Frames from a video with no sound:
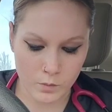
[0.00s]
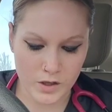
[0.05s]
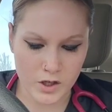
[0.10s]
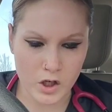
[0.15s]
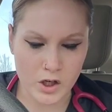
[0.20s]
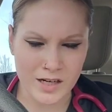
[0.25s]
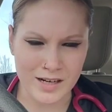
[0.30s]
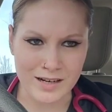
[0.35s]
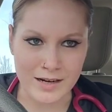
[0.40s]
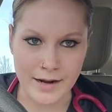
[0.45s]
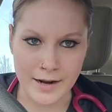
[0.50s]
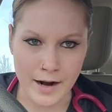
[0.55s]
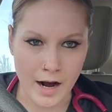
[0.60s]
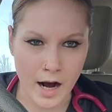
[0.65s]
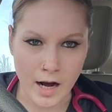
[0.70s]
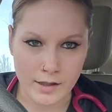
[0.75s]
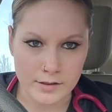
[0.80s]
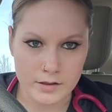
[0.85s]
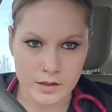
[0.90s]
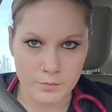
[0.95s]
we couldn't
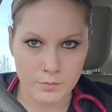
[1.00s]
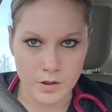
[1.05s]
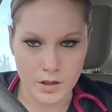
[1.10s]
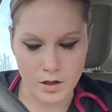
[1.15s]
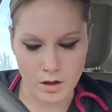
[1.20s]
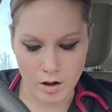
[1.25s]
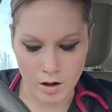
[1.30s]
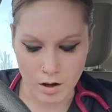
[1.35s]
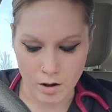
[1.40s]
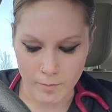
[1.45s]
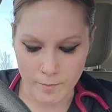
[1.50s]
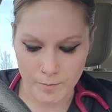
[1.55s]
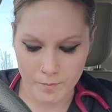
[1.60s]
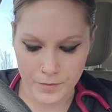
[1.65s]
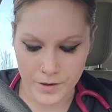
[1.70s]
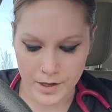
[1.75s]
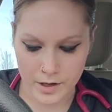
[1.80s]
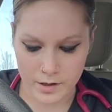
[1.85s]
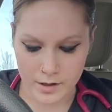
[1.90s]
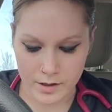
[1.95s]
not be calm.
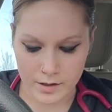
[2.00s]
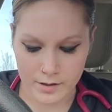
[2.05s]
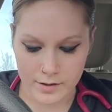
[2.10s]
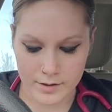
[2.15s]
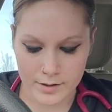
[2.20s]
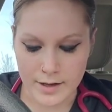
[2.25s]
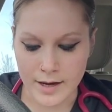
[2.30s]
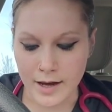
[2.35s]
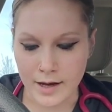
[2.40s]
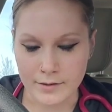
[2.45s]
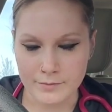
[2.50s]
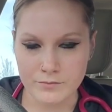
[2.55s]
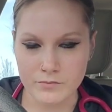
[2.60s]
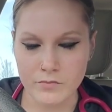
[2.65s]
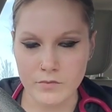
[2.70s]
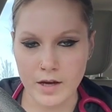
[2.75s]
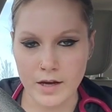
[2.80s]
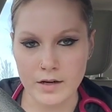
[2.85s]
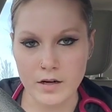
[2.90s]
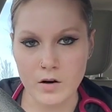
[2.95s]
Yeah,
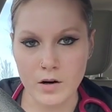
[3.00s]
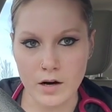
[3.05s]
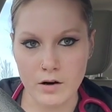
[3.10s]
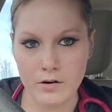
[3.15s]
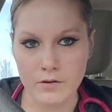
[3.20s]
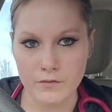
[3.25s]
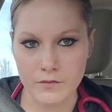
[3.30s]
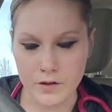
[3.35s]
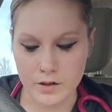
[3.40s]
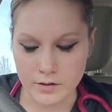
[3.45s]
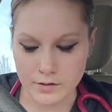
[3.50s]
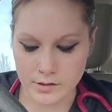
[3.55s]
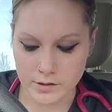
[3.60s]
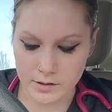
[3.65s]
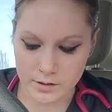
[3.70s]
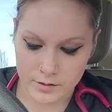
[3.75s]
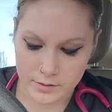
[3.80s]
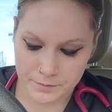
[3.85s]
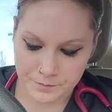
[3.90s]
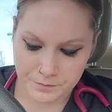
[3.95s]
I know how it feels.
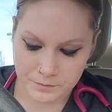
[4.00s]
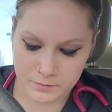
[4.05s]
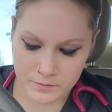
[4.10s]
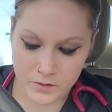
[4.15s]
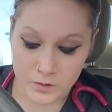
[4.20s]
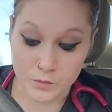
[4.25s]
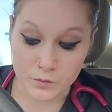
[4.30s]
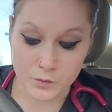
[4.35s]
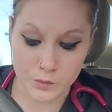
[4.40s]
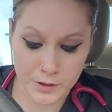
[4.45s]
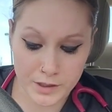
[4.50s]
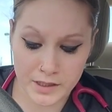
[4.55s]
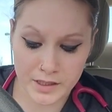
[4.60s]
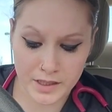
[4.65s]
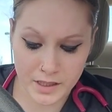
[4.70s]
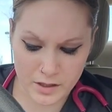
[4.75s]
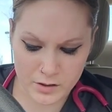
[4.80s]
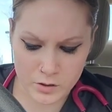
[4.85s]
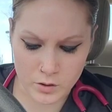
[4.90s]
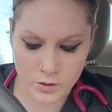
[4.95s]

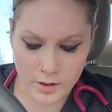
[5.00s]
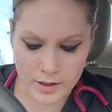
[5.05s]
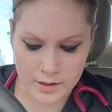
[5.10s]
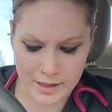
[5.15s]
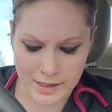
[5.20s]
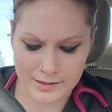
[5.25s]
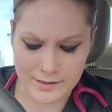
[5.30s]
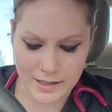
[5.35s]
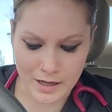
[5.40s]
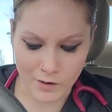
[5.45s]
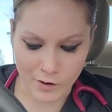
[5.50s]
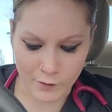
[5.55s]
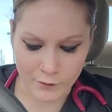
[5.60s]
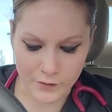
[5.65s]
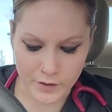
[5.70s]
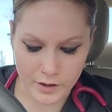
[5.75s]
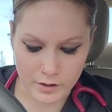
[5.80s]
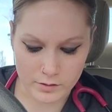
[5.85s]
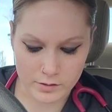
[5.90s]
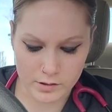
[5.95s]
Really annoying, that's how it
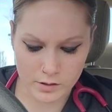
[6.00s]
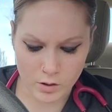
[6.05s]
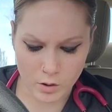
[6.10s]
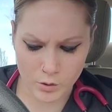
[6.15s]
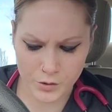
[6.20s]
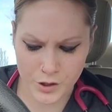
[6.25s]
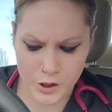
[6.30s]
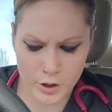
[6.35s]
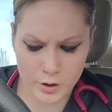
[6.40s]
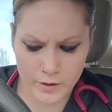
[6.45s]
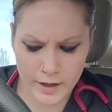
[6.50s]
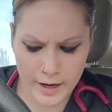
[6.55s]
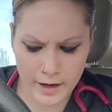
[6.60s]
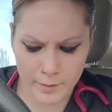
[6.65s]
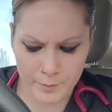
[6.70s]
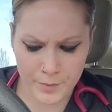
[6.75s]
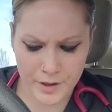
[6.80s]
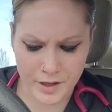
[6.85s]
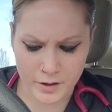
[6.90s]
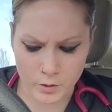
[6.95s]
feels. Only you
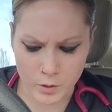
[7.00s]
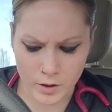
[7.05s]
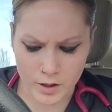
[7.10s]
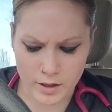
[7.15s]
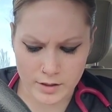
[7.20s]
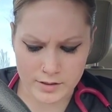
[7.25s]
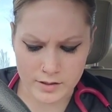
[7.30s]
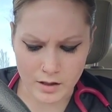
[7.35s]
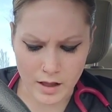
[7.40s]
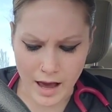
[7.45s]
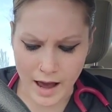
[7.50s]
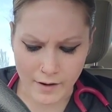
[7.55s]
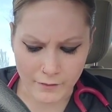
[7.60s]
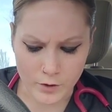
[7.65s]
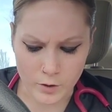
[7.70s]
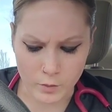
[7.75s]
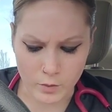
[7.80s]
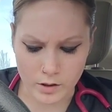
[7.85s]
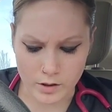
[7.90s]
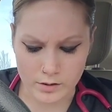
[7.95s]
can't be annoyed until
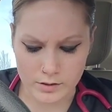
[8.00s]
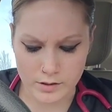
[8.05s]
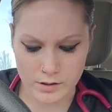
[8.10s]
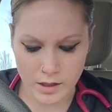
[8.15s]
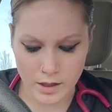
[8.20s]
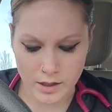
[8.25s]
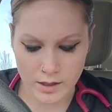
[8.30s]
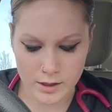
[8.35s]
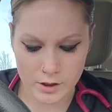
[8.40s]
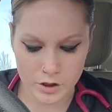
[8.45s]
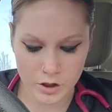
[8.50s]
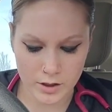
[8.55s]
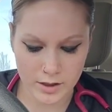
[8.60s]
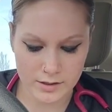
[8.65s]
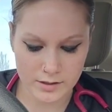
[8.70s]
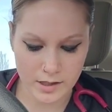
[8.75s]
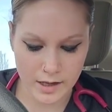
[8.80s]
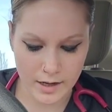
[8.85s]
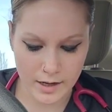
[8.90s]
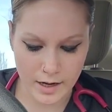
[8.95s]
afterwards. He shook
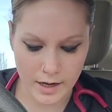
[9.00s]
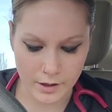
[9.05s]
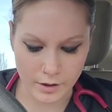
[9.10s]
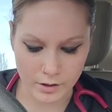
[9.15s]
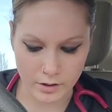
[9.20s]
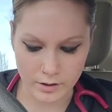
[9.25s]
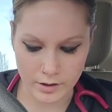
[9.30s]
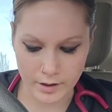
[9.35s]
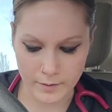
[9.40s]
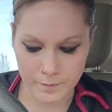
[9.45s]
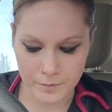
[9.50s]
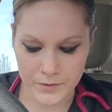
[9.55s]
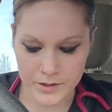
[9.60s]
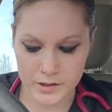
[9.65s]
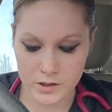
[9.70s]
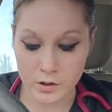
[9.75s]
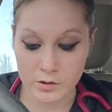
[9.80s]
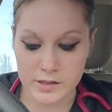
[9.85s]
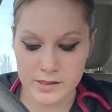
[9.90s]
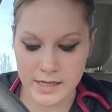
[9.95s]
his head angrily.
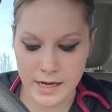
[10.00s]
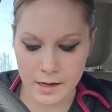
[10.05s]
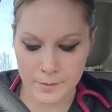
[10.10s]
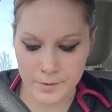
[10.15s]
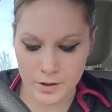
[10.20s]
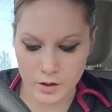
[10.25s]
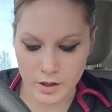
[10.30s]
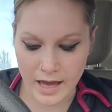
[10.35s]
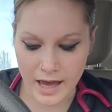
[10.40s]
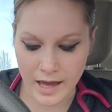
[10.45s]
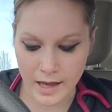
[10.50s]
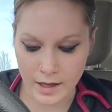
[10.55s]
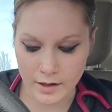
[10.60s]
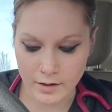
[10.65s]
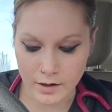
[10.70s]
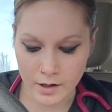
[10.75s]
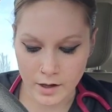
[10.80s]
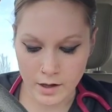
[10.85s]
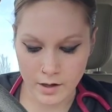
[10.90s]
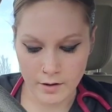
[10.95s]
So Sam and the
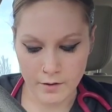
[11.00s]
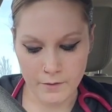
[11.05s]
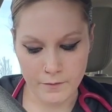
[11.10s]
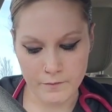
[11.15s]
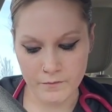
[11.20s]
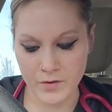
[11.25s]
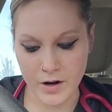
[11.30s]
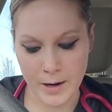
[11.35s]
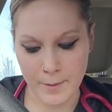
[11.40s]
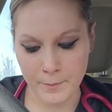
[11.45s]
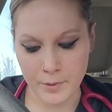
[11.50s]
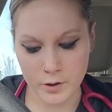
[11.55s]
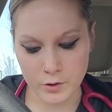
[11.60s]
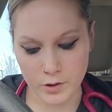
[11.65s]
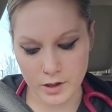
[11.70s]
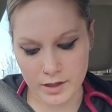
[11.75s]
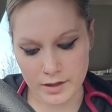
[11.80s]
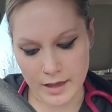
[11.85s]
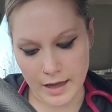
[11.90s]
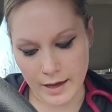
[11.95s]
head vamp
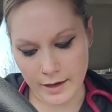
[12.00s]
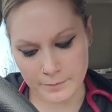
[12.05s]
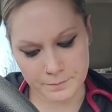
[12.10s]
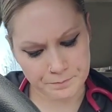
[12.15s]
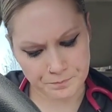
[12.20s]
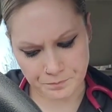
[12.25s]
agreed that